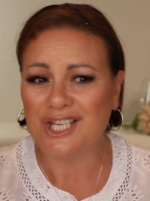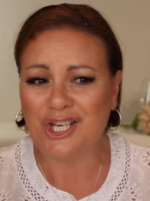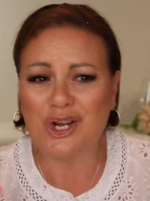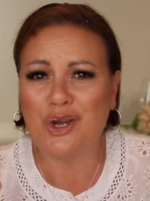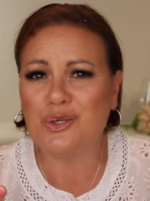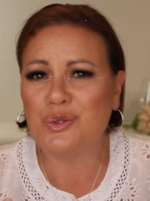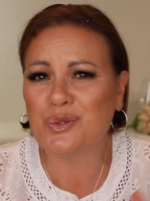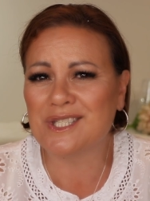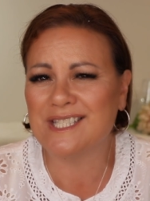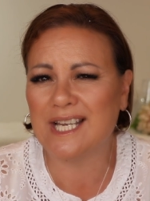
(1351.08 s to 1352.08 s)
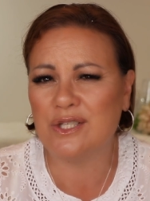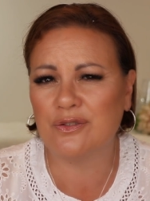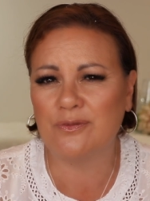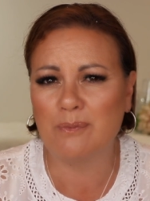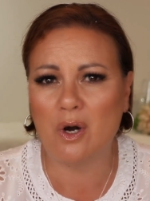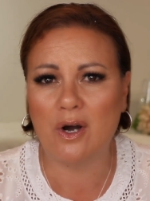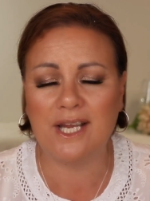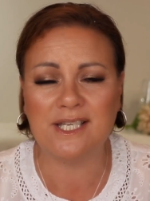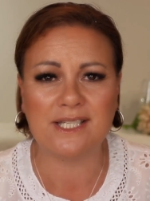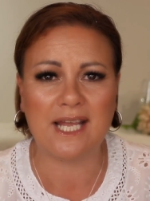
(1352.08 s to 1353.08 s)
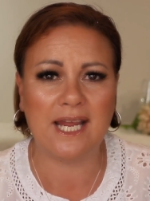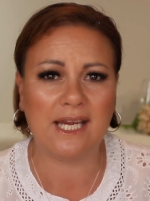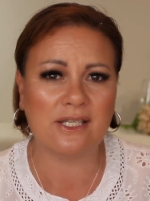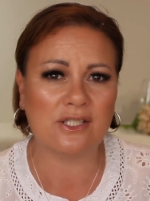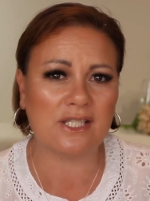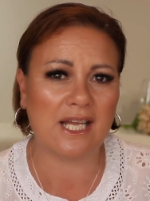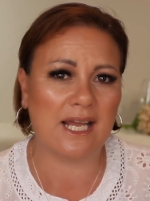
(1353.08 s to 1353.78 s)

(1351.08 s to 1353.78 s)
you know, your state of mind, and